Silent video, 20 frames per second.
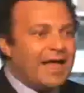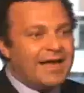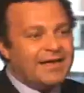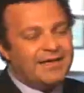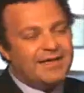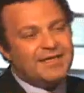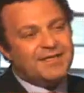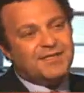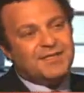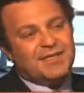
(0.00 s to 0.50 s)

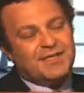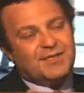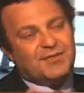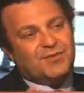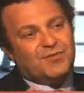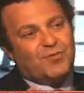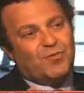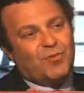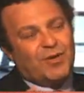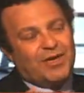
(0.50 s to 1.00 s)
And this
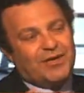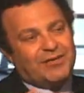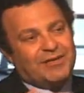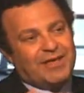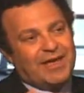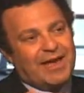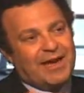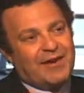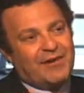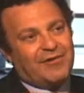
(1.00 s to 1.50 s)
is where
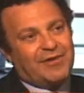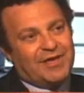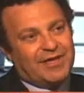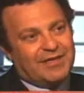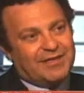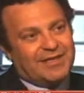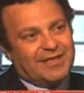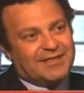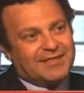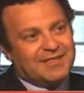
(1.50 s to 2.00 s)
the
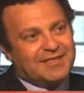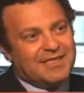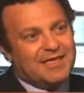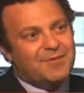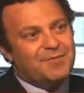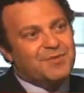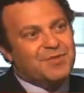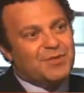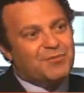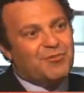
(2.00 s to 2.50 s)
area that
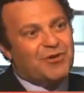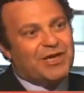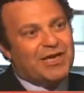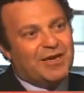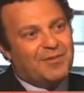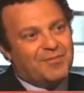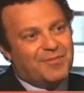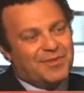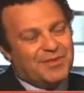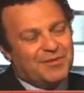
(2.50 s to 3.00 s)
seems to
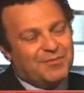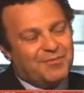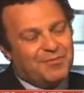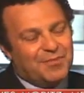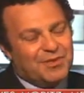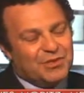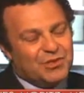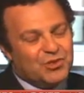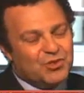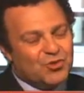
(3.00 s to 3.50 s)
bring up the
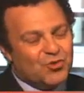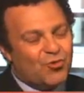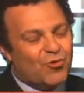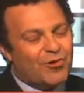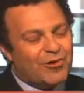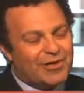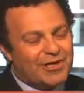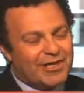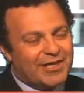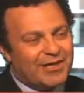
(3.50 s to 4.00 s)

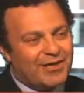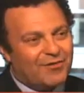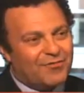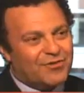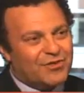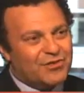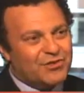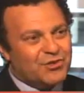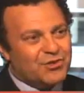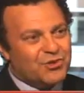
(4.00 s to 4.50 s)
majority
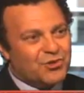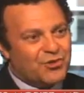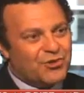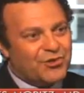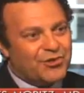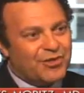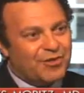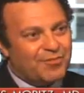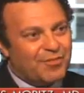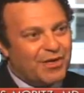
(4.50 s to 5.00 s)
of
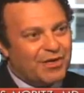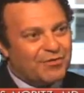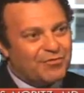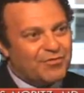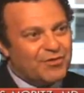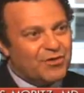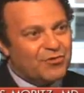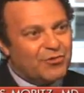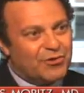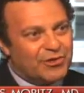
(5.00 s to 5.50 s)
concern
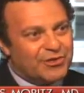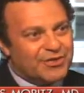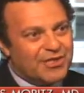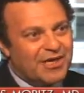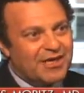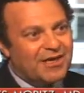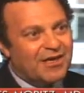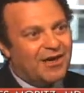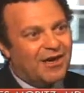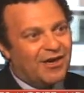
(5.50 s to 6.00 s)
among viewers
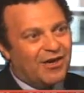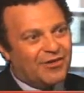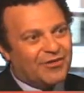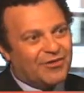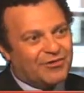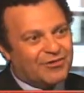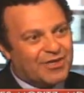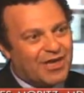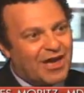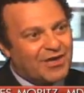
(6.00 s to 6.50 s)
are
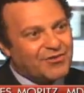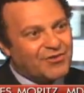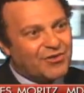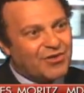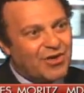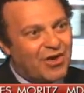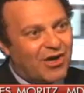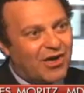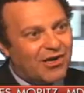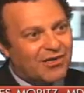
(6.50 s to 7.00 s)
their
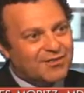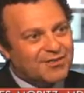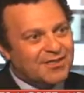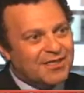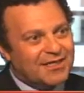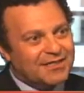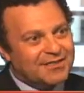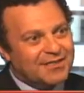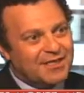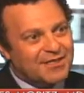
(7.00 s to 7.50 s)
doctor
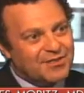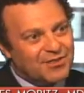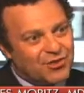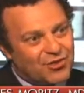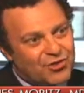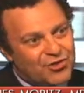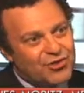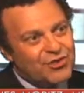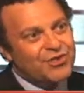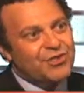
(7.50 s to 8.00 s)
calls and says,
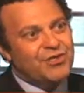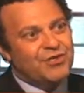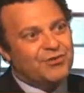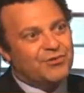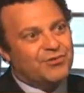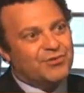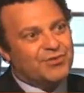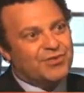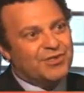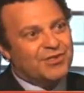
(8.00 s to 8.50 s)
good
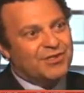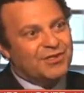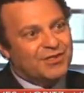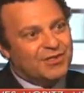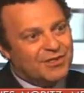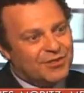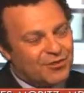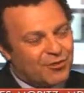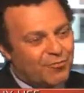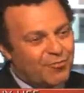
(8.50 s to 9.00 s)
news,
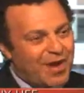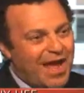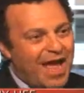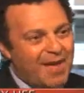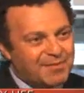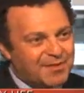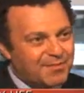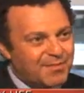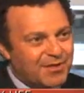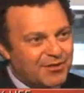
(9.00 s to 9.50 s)
your
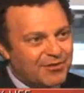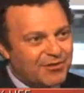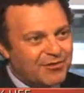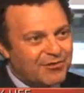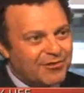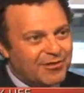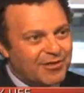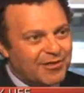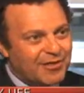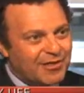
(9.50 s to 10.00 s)
pap
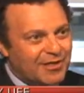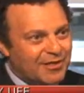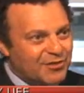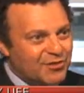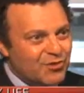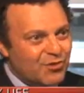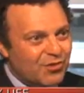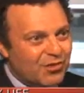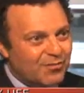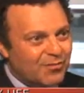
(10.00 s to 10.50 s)
smear
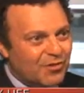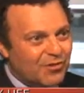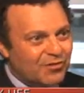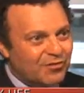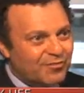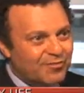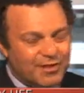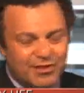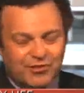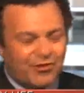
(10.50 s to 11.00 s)
is
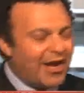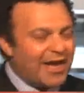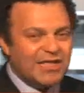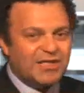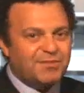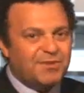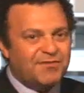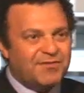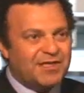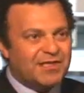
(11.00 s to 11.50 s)
normal, but your
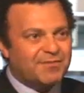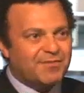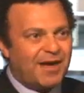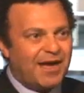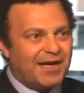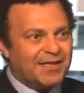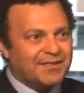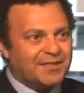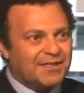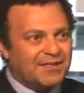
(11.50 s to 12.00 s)
HPV is
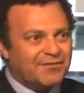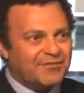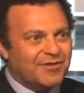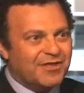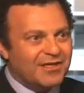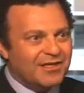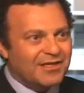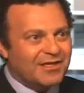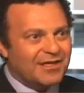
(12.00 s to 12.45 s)
positive.